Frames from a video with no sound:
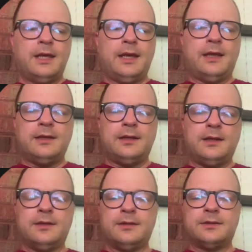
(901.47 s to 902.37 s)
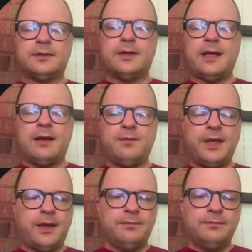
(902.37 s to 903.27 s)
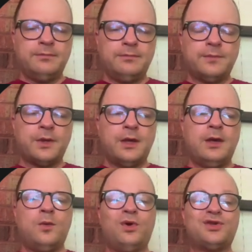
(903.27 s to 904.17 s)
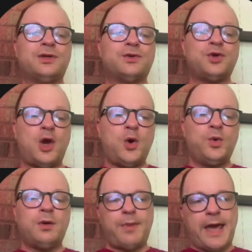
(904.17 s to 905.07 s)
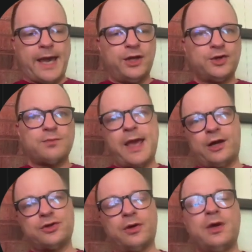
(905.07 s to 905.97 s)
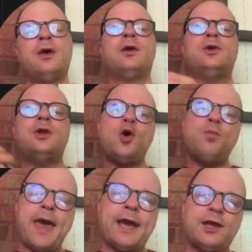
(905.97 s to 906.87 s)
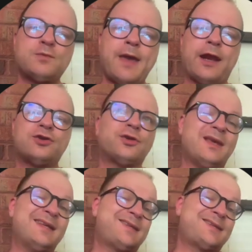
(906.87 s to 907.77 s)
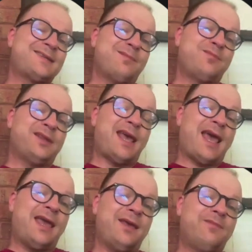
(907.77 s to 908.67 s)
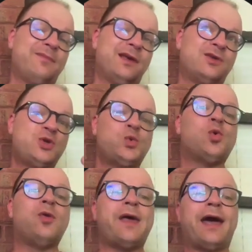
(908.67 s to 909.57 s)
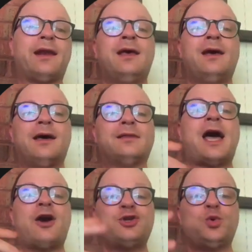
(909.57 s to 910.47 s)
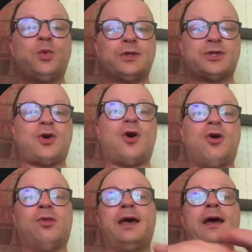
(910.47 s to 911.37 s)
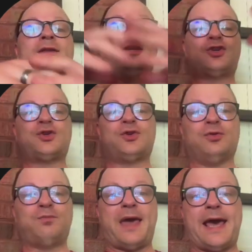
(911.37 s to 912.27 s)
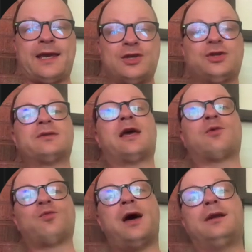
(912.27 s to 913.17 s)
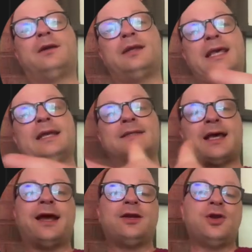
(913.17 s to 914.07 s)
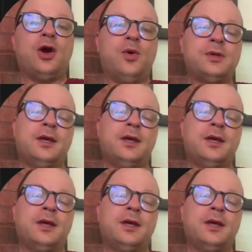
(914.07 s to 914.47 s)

and it is npm, which is Node Package Manager. Node Package Manager is simply a tool that allows you to install additional packages that run inside Node.